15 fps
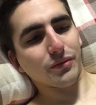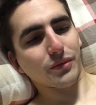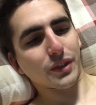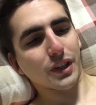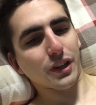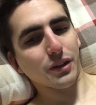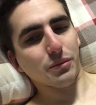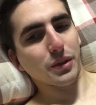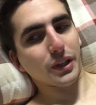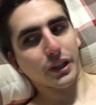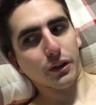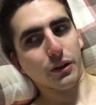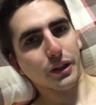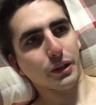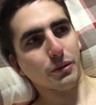kind of be like,
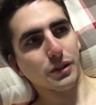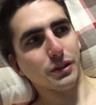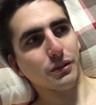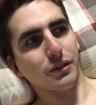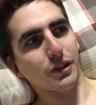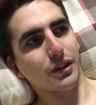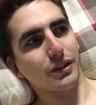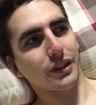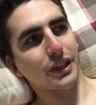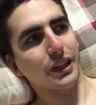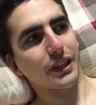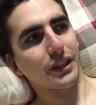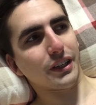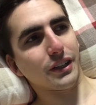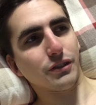oh, like, what's going on?
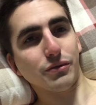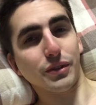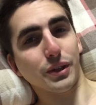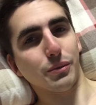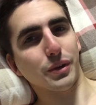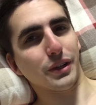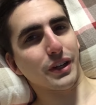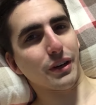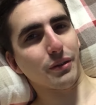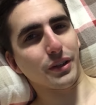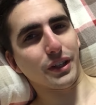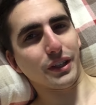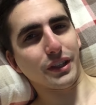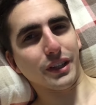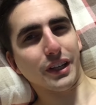Like, it's really weird how
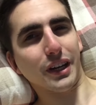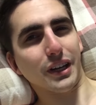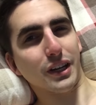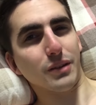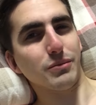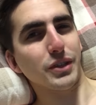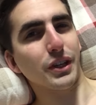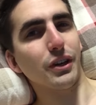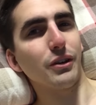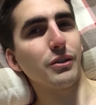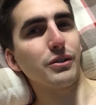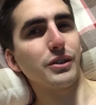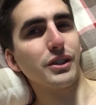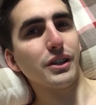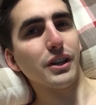it kind of comes and
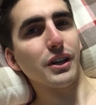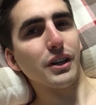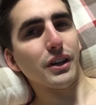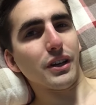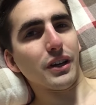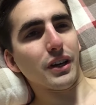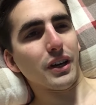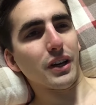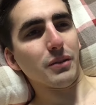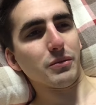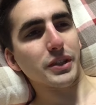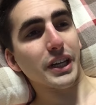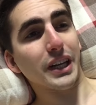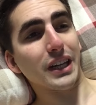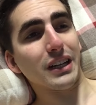goes.
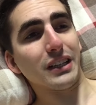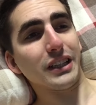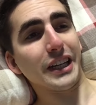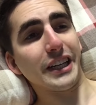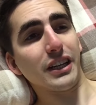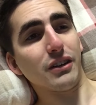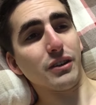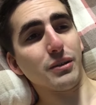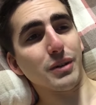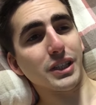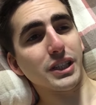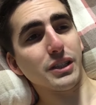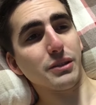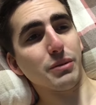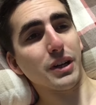It's getting kind of late now, and I'm
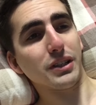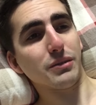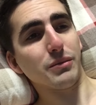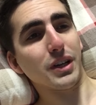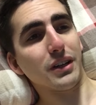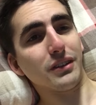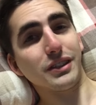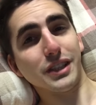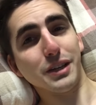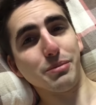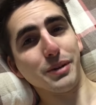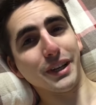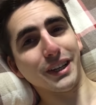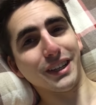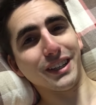actually surprised I'm not
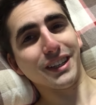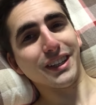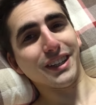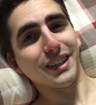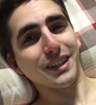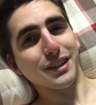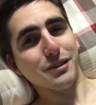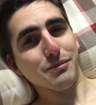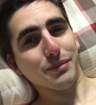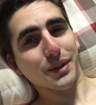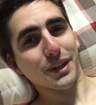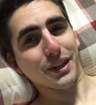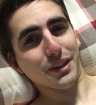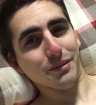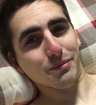sleeping,
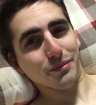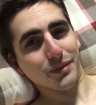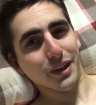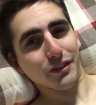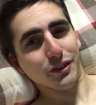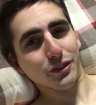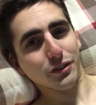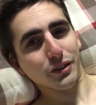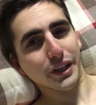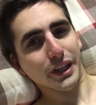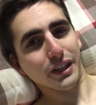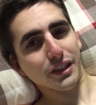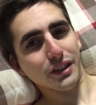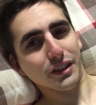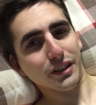but I feel great.